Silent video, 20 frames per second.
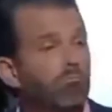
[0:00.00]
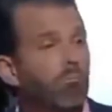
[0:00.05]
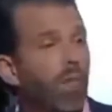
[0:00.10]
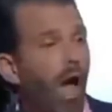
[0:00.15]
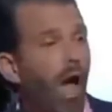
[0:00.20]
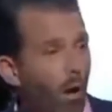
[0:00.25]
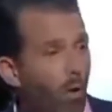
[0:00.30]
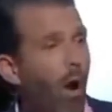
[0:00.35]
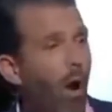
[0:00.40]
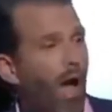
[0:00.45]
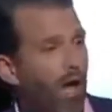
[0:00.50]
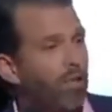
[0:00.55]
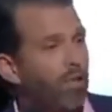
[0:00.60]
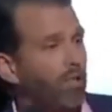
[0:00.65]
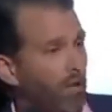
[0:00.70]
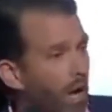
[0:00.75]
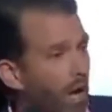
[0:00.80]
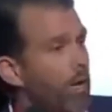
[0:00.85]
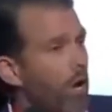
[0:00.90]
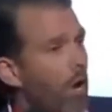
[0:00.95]

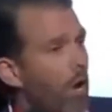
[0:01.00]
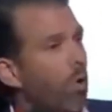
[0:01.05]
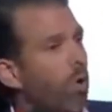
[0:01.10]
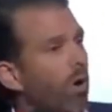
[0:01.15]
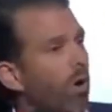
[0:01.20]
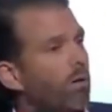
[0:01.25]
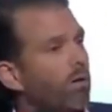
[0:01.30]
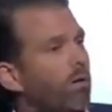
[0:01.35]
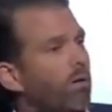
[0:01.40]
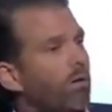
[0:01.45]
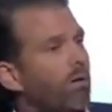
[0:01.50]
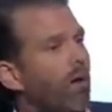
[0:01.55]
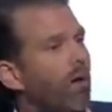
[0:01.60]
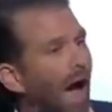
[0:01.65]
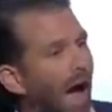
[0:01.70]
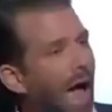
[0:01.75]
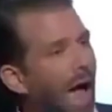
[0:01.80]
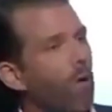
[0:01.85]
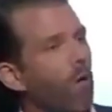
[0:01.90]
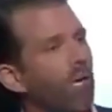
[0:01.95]
I do.
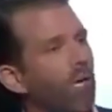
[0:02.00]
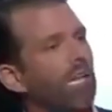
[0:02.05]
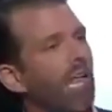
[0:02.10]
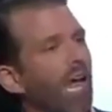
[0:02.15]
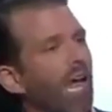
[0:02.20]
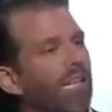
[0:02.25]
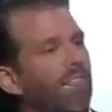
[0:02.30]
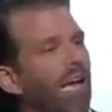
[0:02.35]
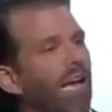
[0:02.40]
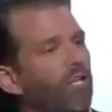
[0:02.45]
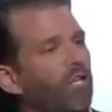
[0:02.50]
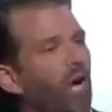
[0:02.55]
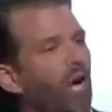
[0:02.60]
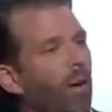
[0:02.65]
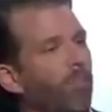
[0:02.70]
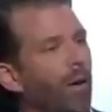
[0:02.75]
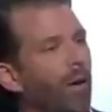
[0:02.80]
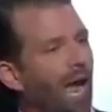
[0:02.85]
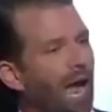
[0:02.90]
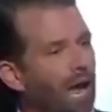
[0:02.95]
I would like that
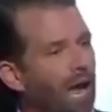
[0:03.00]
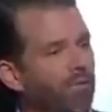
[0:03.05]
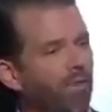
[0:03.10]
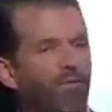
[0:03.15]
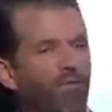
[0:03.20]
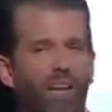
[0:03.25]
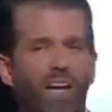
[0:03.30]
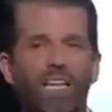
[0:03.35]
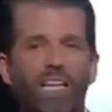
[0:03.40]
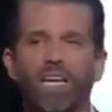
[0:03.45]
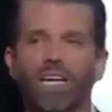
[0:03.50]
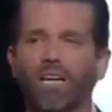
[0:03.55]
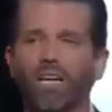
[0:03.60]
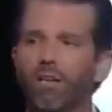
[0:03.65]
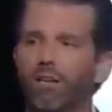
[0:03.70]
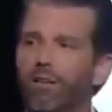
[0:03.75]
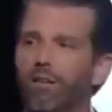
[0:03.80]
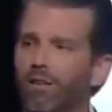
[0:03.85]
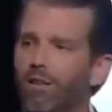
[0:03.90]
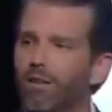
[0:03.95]
job, but I have a feeling
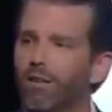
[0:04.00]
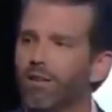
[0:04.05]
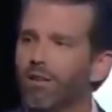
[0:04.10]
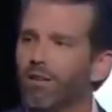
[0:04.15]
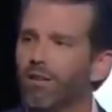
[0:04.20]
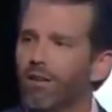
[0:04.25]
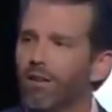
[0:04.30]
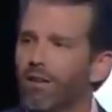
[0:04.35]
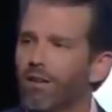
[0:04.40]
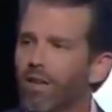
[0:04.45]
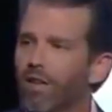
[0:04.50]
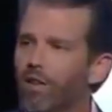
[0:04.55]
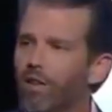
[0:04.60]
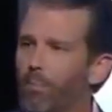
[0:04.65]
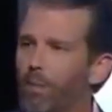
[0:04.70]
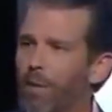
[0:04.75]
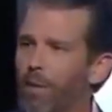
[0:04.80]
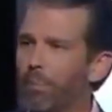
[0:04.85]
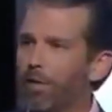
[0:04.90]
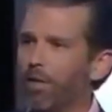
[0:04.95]
that the
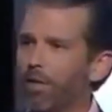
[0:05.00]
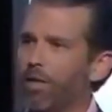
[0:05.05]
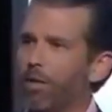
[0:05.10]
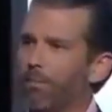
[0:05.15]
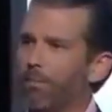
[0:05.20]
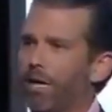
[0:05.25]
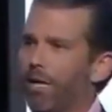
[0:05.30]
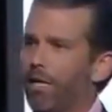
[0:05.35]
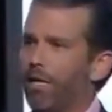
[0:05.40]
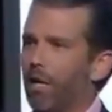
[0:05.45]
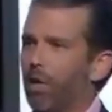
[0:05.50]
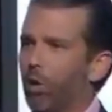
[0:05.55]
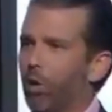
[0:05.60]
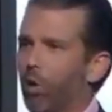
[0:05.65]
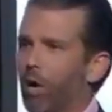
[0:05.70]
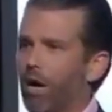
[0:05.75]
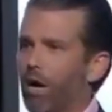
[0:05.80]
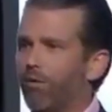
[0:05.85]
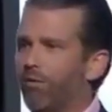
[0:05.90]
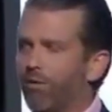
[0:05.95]
people in the media who
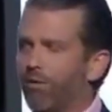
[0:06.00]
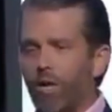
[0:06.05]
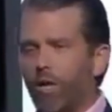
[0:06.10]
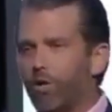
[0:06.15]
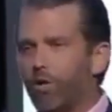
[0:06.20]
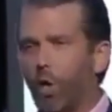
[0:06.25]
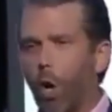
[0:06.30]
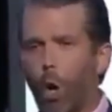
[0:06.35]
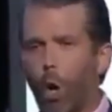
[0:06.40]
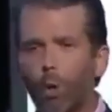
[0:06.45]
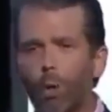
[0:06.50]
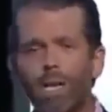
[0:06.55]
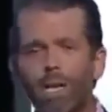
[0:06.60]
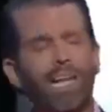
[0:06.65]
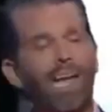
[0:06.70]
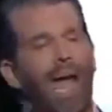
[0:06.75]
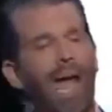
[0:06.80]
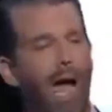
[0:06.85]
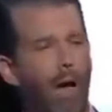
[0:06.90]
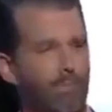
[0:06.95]
have
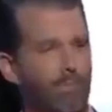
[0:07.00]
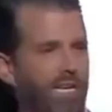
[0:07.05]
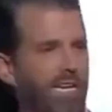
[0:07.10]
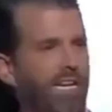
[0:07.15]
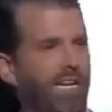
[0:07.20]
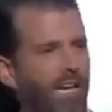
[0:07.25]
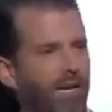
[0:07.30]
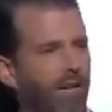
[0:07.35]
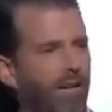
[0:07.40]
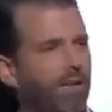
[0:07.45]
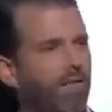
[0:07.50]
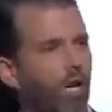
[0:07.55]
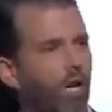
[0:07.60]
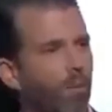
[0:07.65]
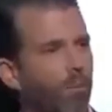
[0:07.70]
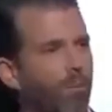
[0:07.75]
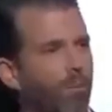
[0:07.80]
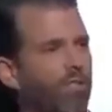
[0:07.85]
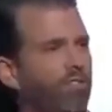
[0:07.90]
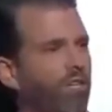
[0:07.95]
totally abdicated their
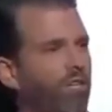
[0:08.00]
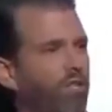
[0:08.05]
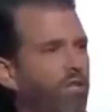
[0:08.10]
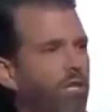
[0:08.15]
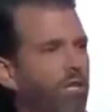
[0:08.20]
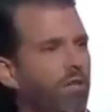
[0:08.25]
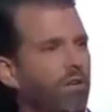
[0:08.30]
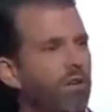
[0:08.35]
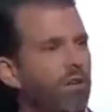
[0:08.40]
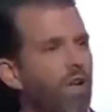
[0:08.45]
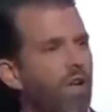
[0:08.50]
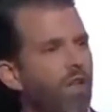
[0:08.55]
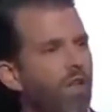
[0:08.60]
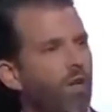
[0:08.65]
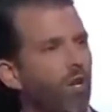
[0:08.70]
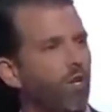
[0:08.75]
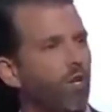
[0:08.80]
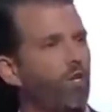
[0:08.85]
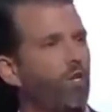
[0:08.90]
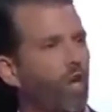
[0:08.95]
position,
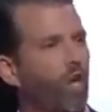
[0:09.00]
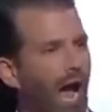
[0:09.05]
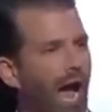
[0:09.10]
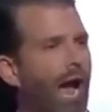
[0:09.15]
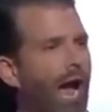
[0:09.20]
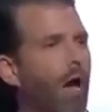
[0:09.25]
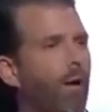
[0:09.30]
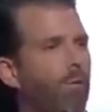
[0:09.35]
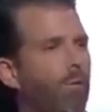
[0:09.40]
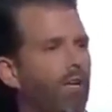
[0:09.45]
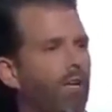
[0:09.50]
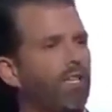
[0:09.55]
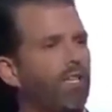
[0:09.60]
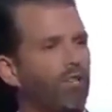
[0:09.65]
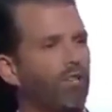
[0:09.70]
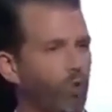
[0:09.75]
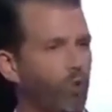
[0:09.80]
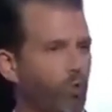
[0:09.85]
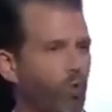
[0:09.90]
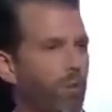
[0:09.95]
their job
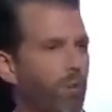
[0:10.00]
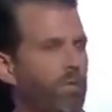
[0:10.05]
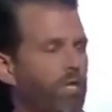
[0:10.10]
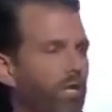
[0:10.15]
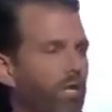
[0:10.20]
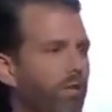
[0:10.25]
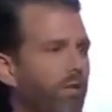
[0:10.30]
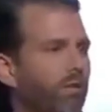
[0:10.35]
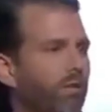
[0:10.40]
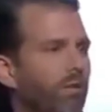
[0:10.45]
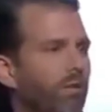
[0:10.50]
description,